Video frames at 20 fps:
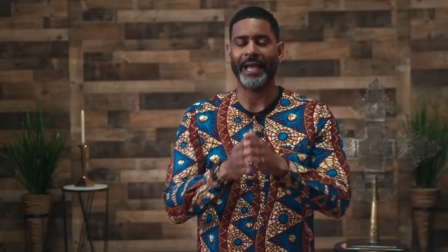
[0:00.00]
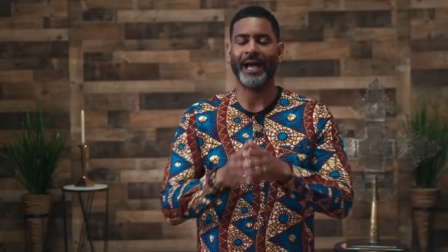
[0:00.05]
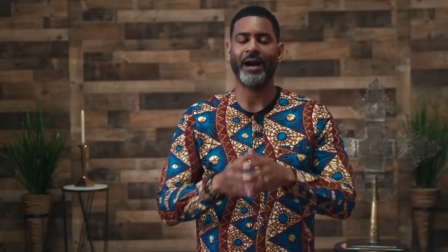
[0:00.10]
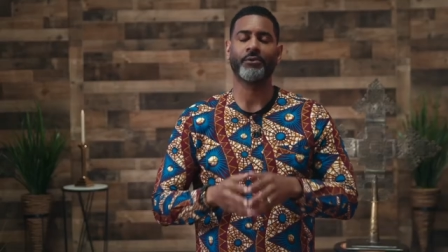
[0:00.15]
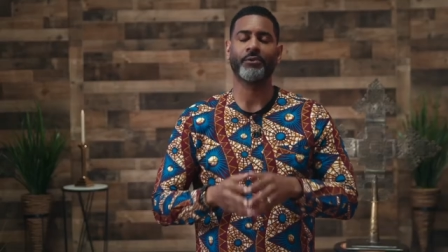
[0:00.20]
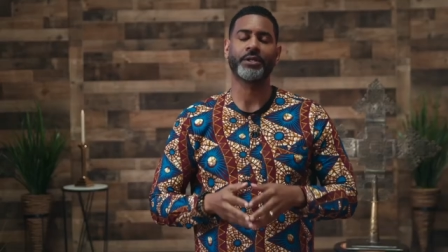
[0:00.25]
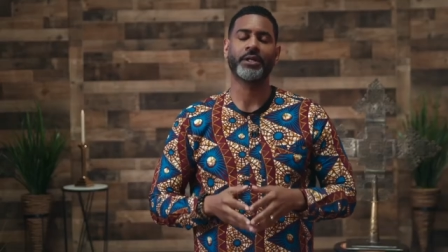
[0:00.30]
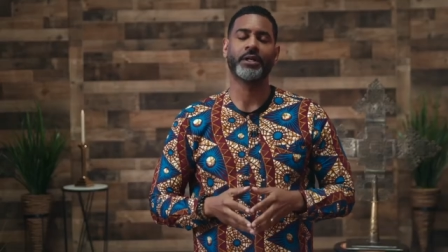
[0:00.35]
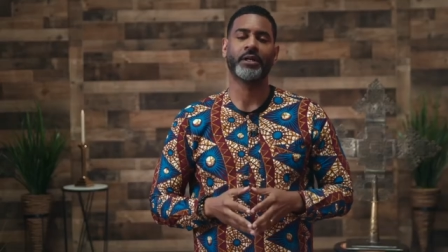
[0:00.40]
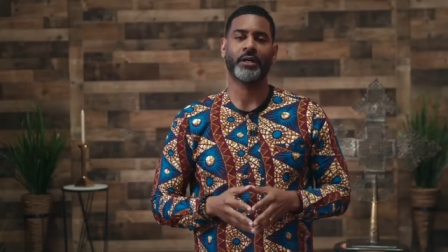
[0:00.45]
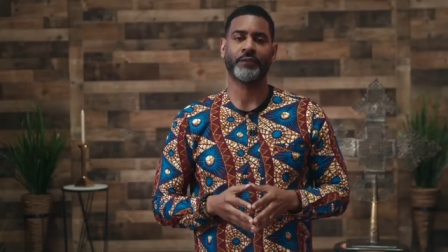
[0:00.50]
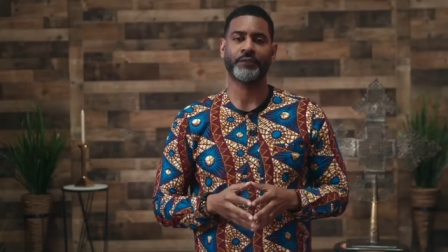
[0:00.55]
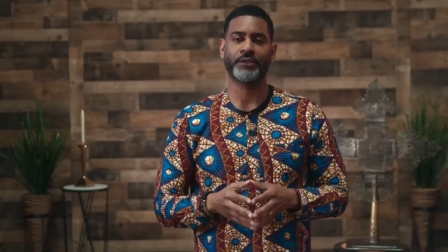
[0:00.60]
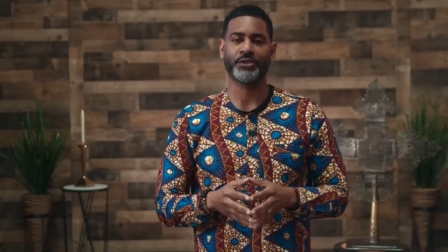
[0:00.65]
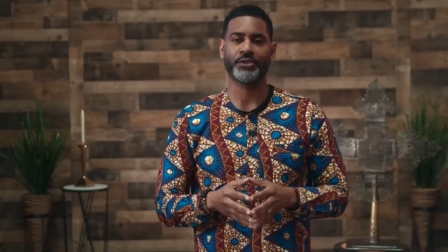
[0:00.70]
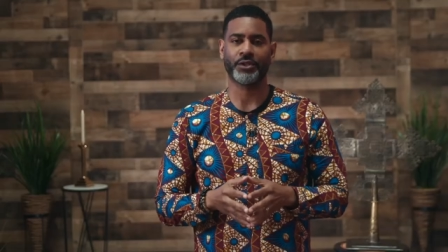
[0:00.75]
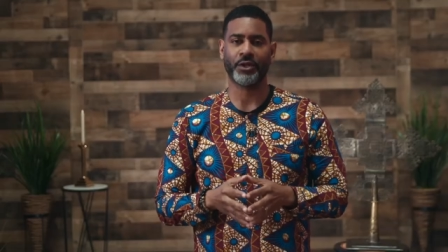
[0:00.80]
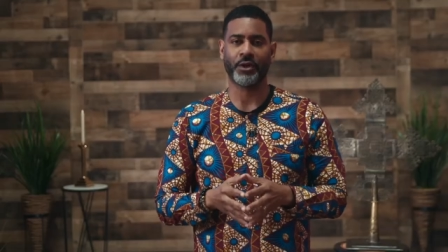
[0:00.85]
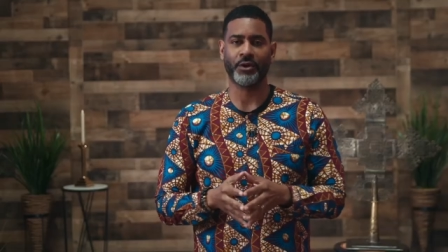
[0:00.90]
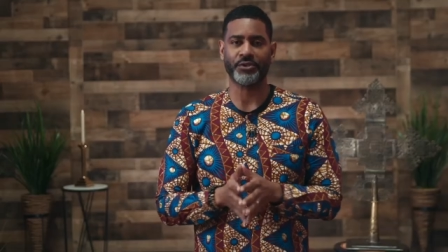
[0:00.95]
out of the
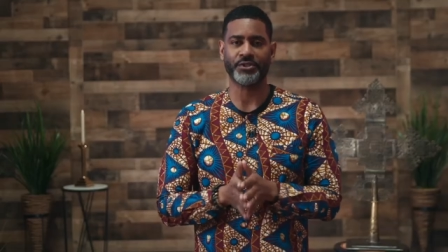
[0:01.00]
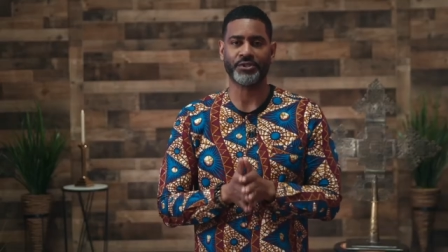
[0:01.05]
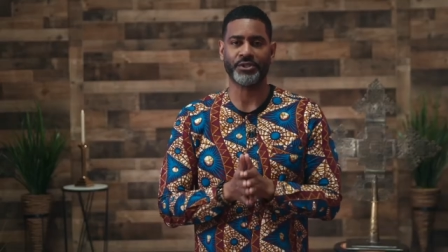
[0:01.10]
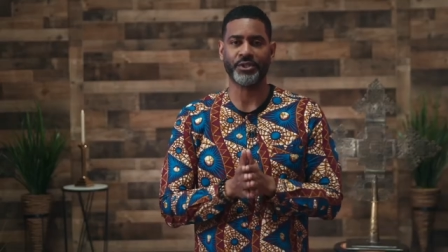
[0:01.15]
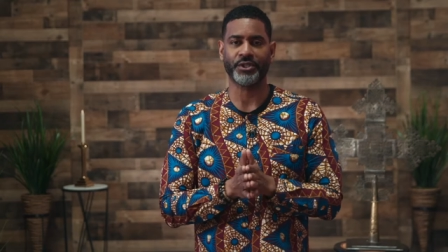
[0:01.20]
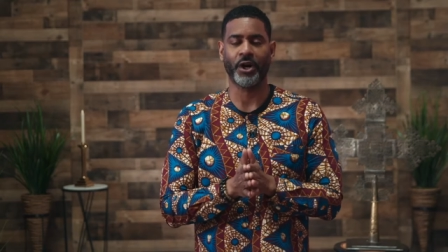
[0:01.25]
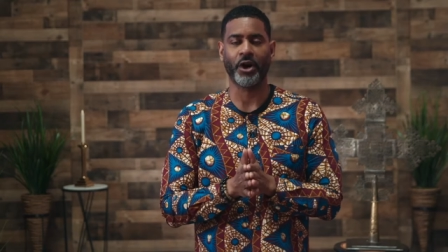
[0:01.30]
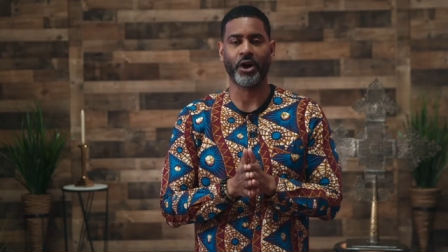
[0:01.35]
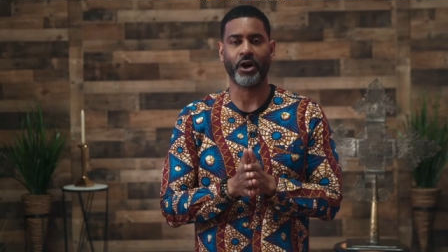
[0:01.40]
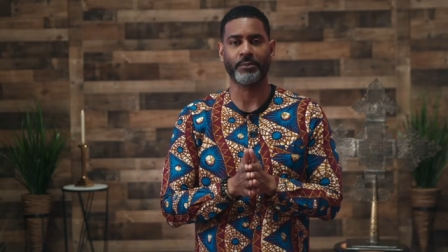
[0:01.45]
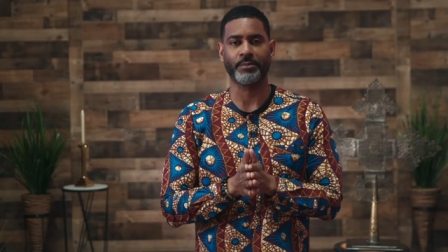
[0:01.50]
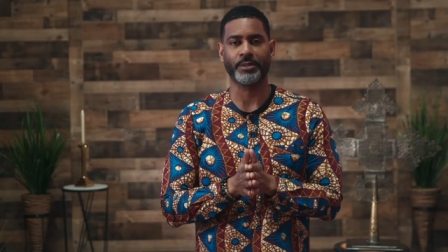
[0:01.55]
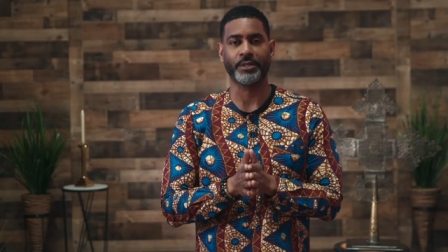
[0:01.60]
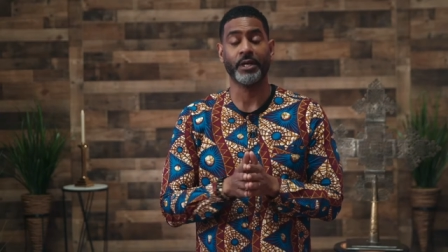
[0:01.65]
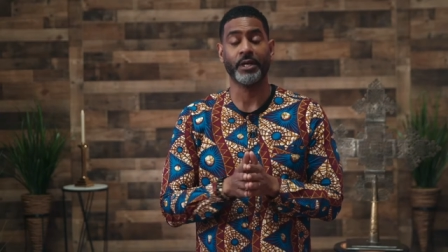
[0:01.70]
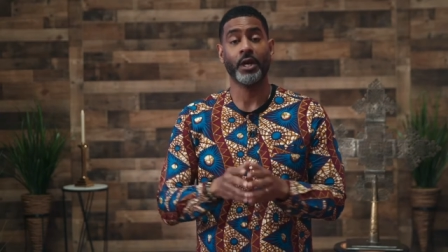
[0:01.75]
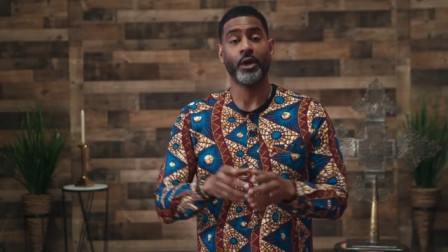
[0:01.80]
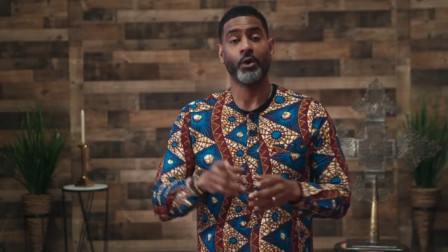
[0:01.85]
Charleston harbor